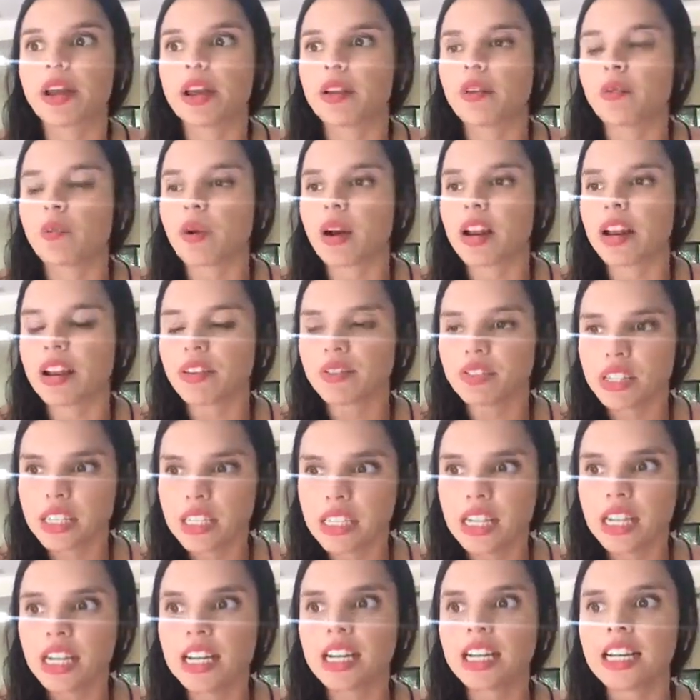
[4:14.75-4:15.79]
And what I've
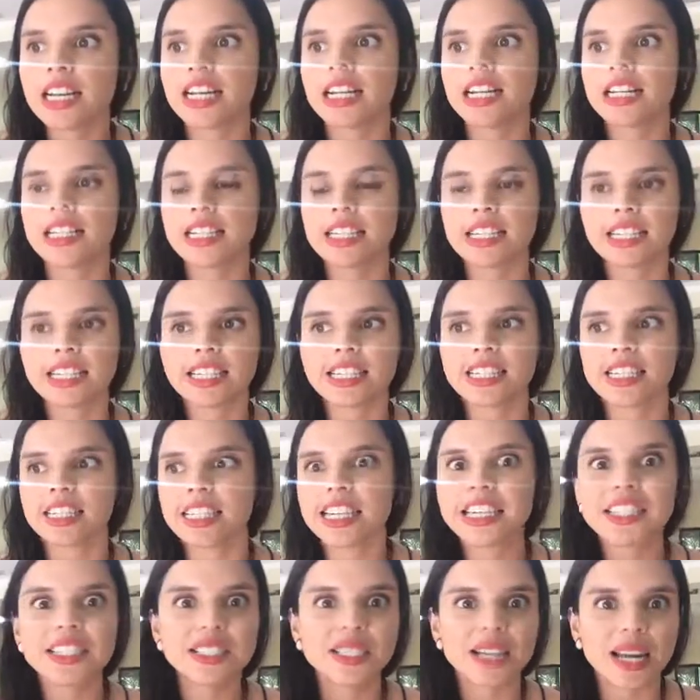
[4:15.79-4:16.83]
seen in these
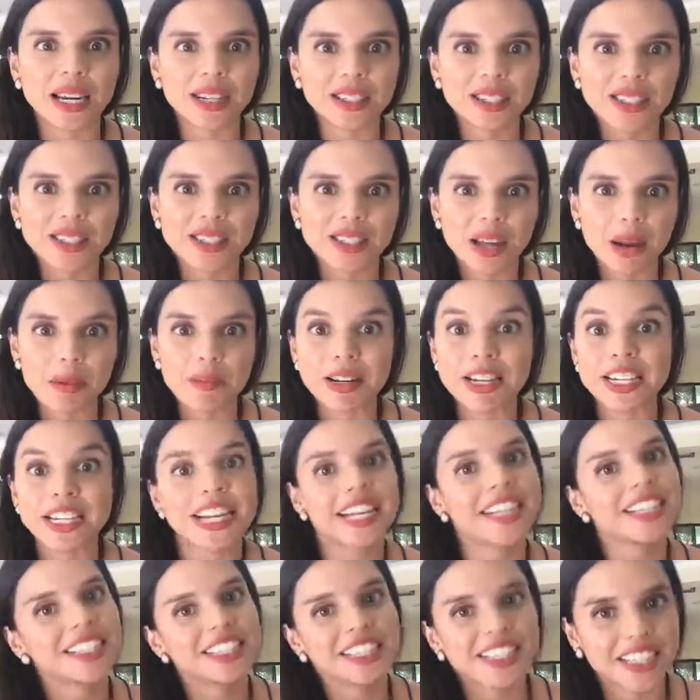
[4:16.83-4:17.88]
6 days, because I'm in
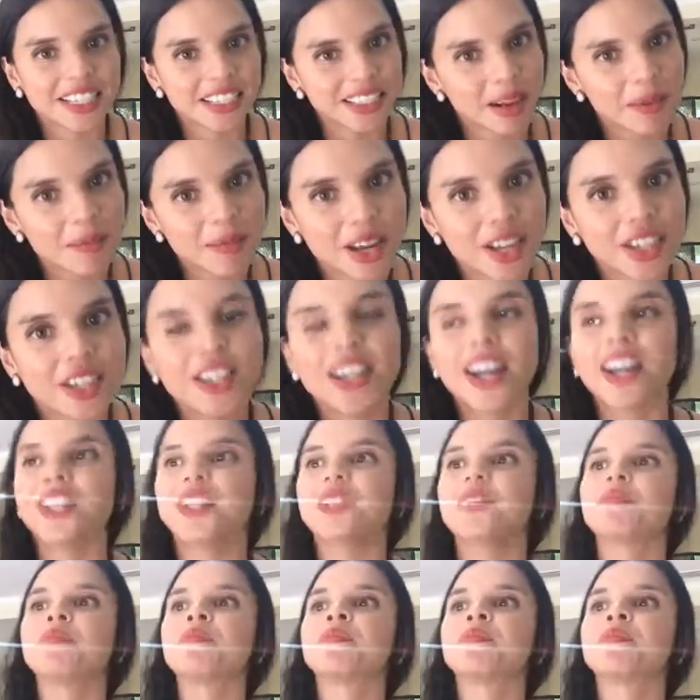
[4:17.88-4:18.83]
day 6, I'm not done,